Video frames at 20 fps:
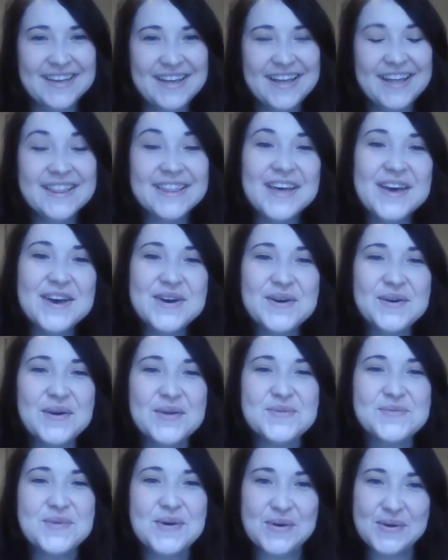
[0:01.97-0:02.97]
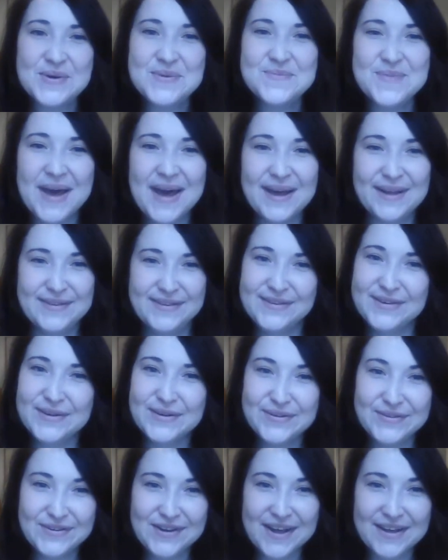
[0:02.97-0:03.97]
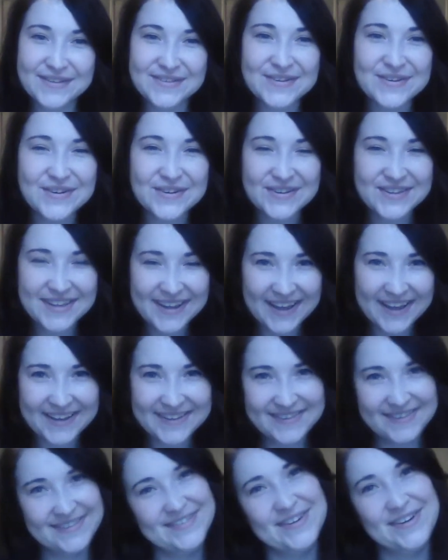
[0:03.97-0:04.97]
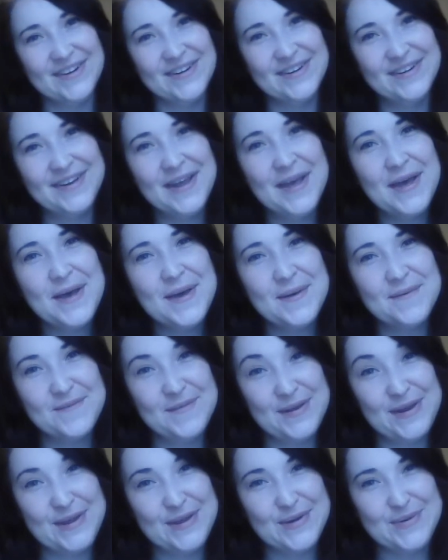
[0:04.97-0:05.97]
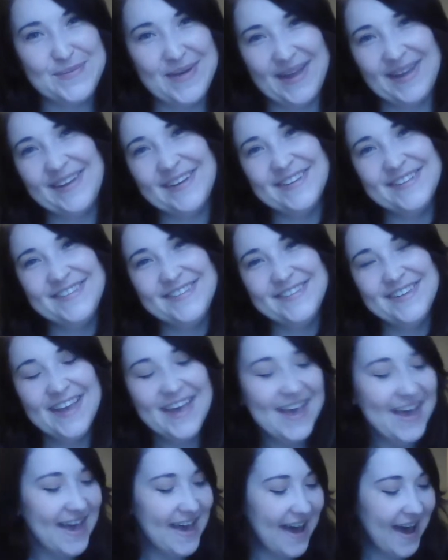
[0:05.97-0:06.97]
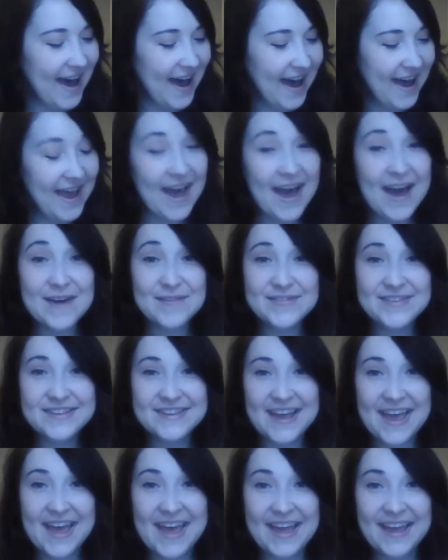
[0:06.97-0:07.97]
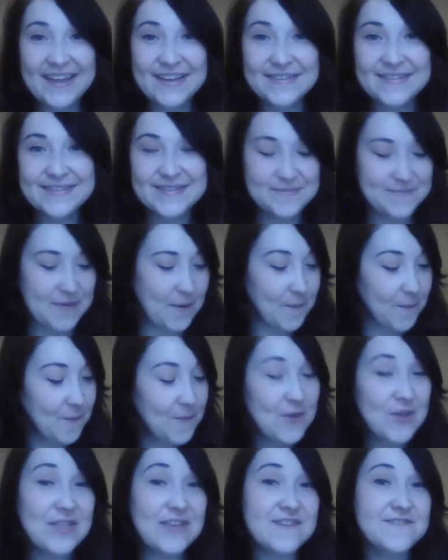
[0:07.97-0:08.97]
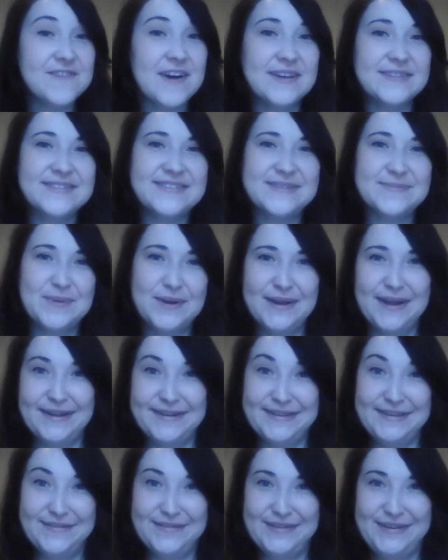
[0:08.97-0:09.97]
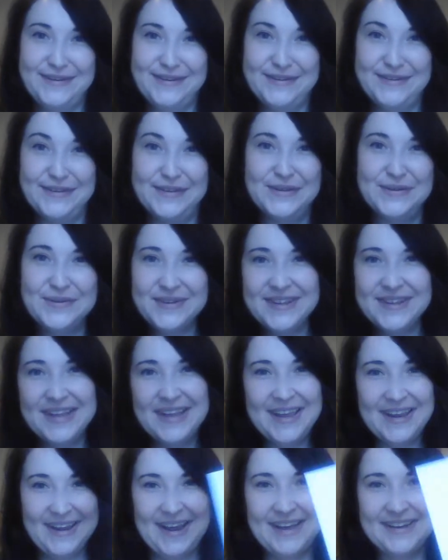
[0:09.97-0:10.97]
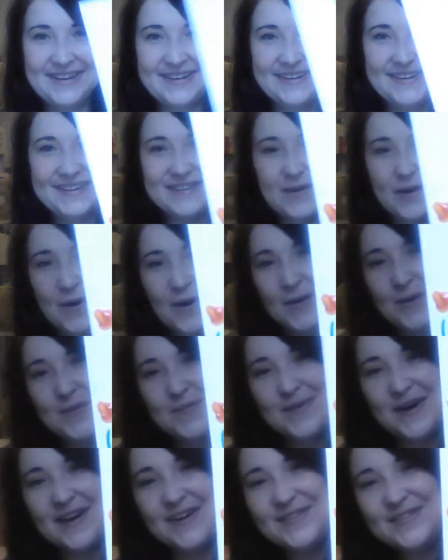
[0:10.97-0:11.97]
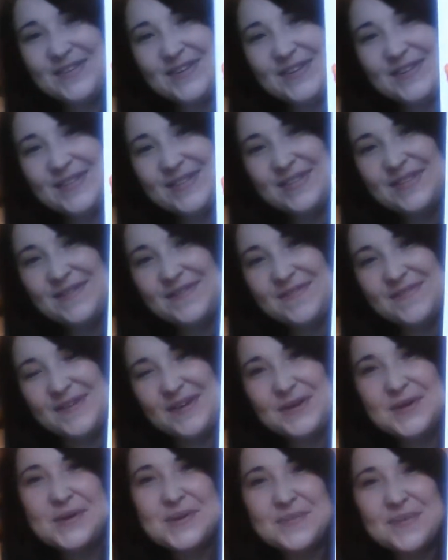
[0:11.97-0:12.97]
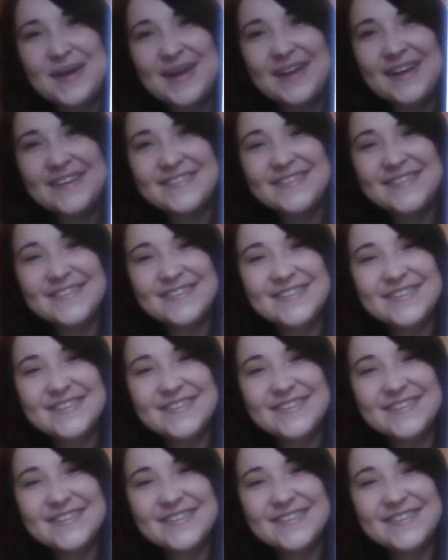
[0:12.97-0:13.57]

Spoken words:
Hello and welcome back to CoTrack's Early Head Start video page. I have today some really fun spring activity to do, and it is all about the finger paints.